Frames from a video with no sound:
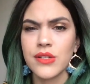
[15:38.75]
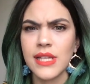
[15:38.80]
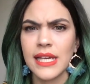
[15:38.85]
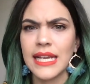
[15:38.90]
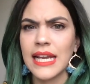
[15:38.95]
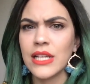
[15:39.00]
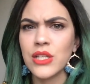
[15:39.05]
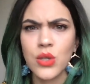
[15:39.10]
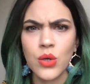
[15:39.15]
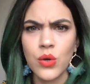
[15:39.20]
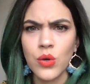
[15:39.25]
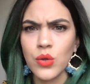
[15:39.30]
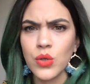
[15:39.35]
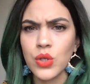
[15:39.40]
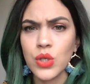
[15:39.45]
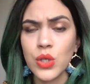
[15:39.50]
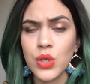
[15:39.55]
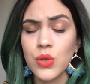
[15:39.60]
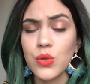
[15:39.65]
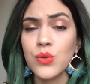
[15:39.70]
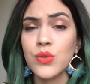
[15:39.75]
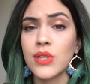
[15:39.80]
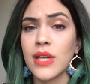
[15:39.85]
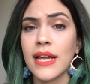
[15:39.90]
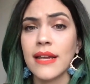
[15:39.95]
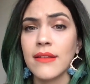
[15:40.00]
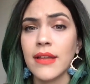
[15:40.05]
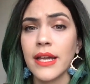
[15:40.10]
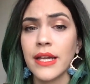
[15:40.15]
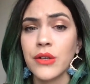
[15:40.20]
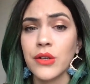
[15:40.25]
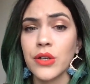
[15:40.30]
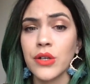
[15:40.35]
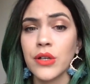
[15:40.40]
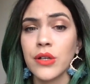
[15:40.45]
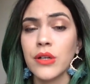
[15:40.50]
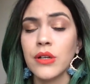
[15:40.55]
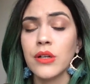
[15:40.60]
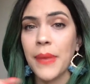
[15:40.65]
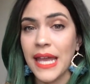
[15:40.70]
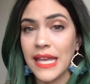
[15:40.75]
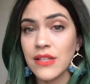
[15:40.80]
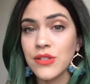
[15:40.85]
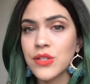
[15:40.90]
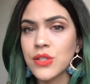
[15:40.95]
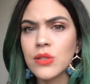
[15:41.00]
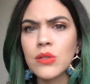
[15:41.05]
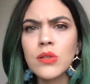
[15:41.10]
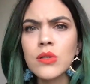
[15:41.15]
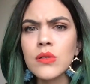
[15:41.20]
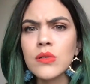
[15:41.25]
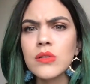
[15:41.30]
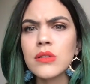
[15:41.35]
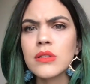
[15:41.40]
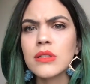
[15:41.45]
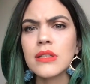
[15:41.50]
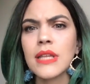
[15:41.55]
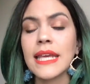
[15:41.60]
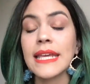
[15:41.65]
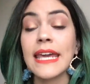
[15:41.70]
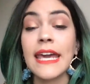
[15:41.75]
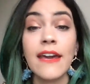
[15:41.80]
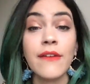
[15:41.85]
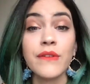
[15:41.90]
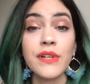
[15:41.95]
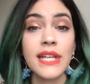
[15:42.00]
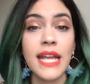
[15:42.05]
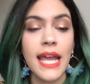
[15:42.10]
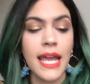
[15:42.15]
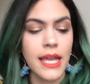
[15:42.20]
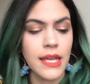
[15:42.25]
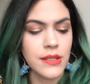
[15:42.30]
and I don't use eyeliner pencils like every day.